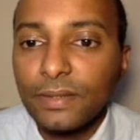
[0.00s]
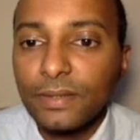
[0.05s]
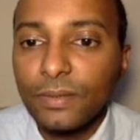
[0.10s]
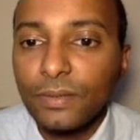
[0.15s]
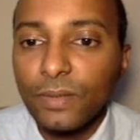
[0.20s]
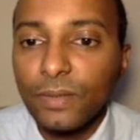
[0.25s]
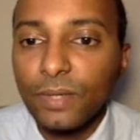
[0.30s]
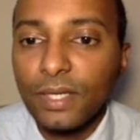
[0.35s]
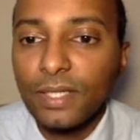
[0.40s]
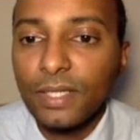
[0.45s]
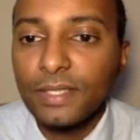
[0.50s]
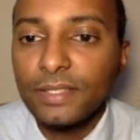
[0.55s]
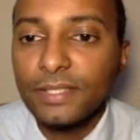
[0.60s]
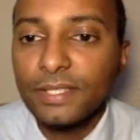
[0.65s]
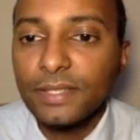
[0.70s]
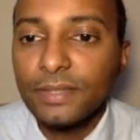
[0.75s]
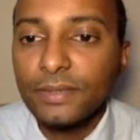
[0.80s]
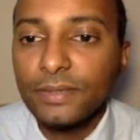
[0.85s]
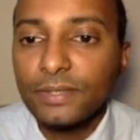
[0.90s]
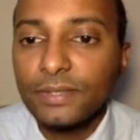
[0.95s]
y is
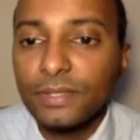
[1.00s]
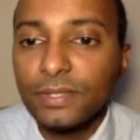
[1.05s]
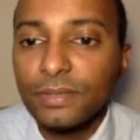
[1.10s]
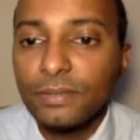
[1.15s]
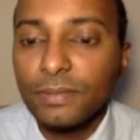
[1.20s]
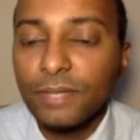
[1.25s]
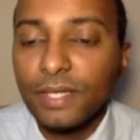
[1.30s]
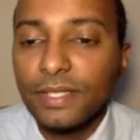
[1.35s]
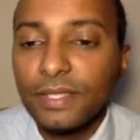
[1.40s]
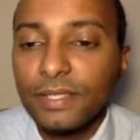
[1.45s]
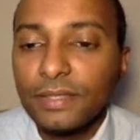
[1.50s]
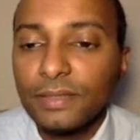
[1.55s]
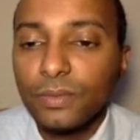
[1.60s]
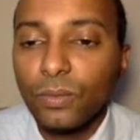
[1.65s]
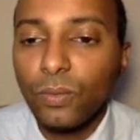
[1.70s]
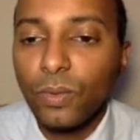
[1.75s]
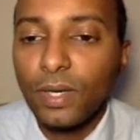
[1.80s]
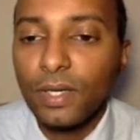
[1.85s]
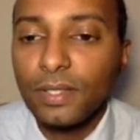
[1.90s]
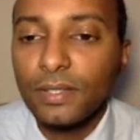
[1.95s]
equal to minus
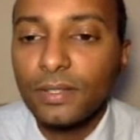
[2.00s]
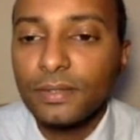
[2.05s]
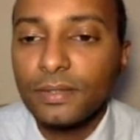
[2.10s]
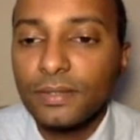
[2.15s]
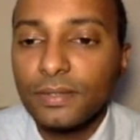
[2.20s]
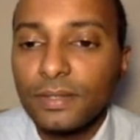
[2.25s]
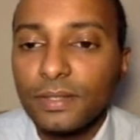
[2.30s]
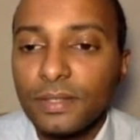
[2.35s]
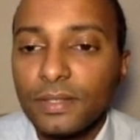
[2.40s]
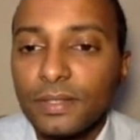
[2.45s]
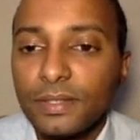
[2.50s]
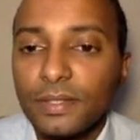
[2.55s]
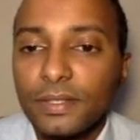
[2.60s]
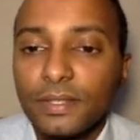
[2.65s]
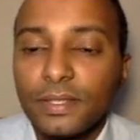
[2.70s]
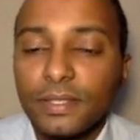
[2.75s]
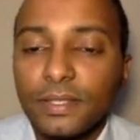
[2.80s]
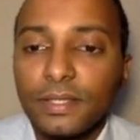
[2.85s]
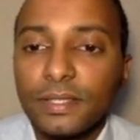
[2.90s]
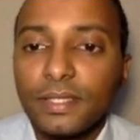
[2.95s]
1.
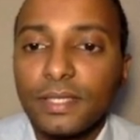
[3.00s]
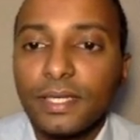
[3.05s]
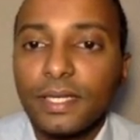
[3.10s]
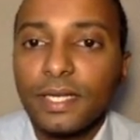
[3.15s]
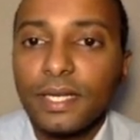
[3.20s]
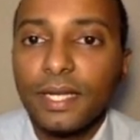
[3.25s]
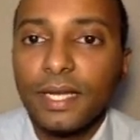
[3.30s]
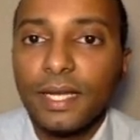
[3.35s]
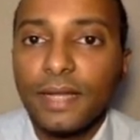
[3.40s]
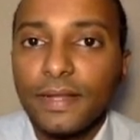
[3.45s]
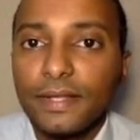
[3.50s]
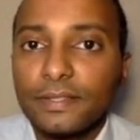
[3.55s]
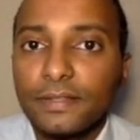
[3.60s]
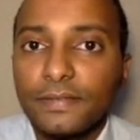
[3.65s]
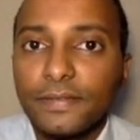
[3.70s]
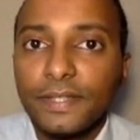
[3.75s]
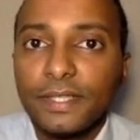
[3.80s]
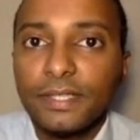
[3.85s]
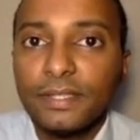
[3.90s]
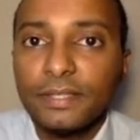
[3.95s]
And that's our
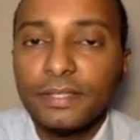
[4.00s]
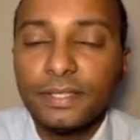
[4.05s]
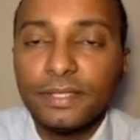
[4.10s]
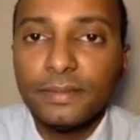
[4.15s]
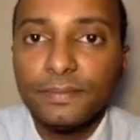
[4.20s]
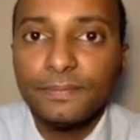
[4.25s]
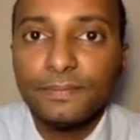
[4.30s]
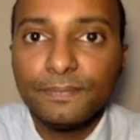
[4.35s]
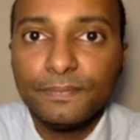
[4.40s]
final answer.